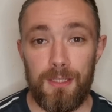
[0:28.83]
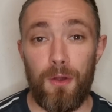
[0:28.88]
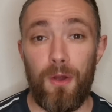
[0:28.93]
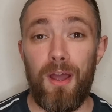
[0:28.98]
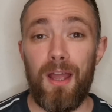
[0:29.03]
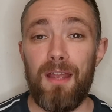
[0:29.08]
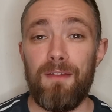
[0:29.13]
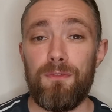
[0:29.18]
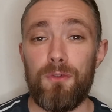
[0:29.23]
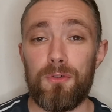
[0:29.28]
Now
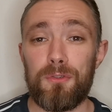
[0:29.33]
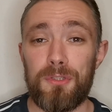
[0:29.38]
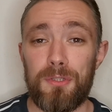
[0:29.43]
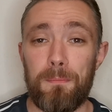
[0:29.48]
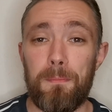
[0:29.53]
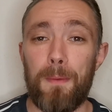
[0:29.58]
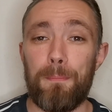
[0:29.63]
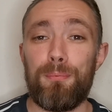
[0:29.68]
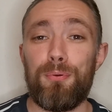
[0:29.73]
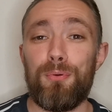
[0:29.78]
I have got
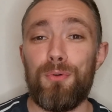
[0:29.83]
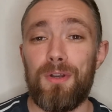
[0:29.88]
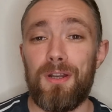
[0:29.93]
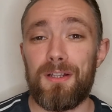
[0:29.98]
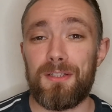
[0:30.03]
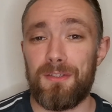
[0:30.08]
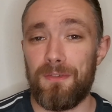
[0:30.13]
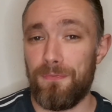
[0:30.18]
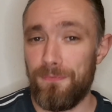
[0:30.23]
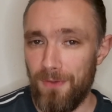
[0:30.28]
some
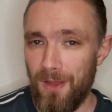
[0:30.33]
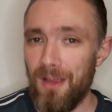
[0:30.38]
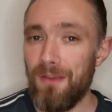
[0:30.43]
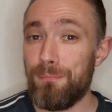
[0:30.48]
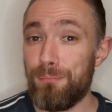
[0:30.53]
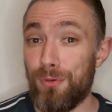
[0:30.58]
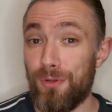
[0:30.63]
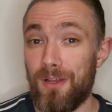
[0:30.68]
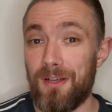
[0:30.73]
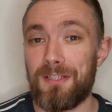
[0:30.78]
products,
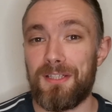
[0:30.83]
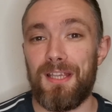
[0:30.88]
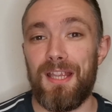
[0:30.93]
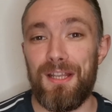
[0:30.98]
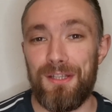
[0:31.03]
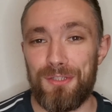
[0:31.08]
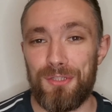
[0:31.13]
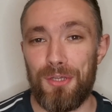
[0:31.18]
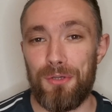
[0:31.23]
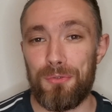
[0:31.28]
5 products
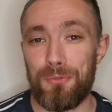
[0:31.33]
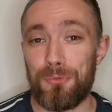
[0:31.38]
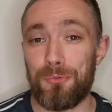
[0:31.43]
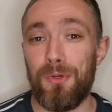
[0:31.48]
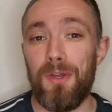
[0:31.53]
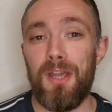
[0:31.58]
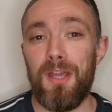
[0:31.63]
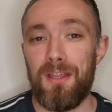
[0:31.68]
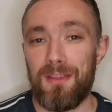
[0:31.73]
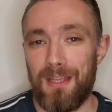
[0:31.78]
in
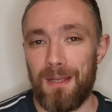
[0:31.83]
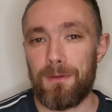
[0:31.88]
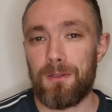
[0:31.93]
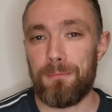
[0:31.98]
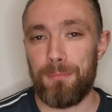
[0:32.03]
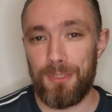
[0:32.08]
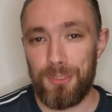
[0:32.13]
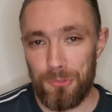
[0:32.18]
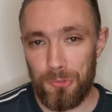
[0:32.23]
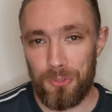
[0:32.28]
total, that I'm going
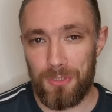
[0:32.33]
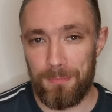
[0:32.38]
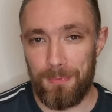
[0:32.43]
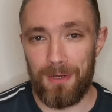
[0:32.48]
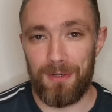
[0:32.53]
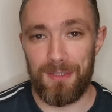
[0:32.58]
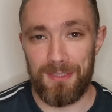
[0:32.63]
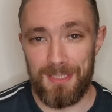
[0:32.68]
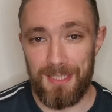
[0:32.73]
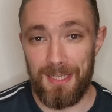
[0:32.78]
to be talking
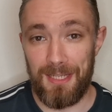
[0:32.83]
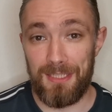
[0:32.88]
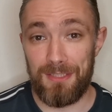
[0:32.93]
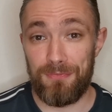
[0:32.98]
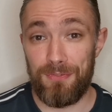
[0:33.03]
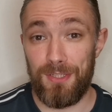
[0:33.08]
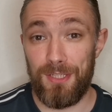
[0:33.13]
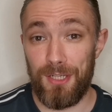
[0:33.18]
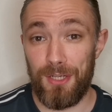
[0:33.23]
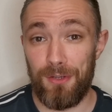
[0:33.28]
about in today's
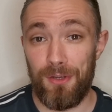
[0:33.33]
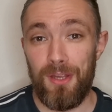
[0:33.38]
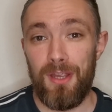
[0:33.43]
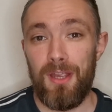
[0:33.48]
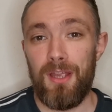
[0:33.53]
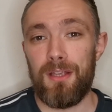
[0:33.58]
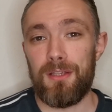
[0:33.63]
video.